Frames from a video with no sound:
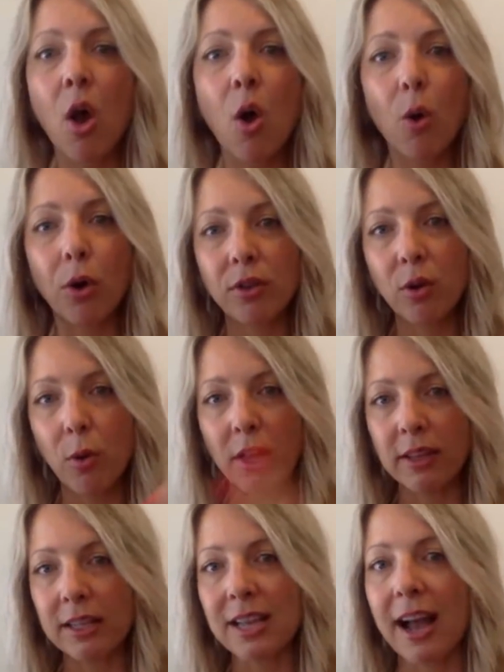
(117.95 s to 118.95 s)
or the one
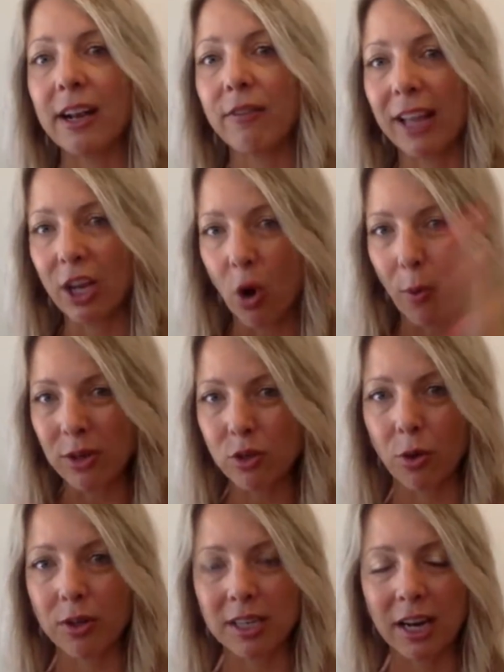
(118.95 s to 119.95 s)
that's kind of like going
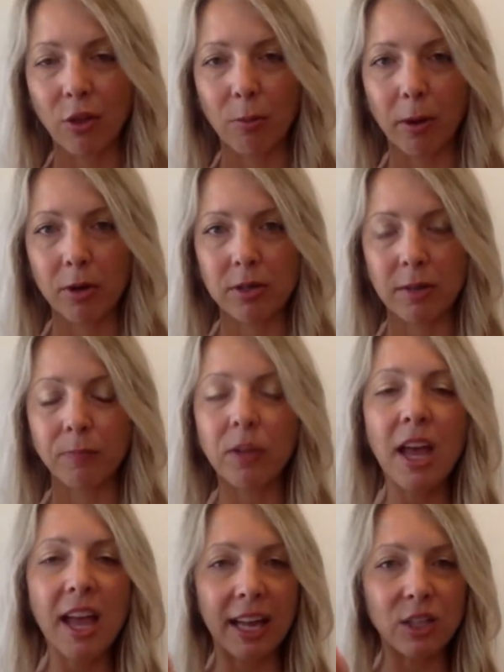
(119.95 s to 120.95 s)
towards the other person.
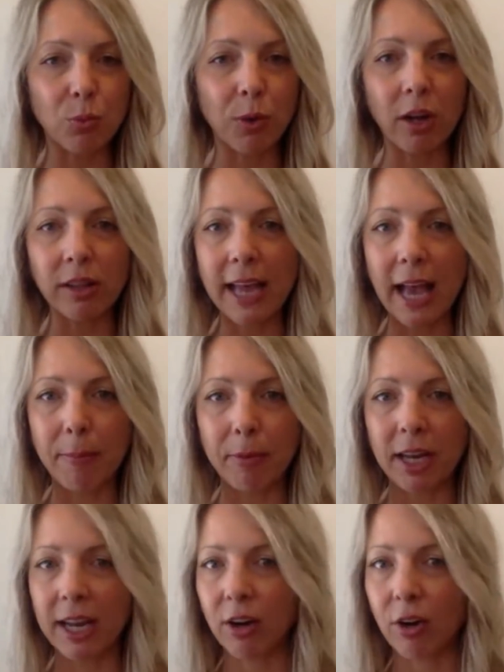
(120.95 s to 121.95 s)
It's rarely happening in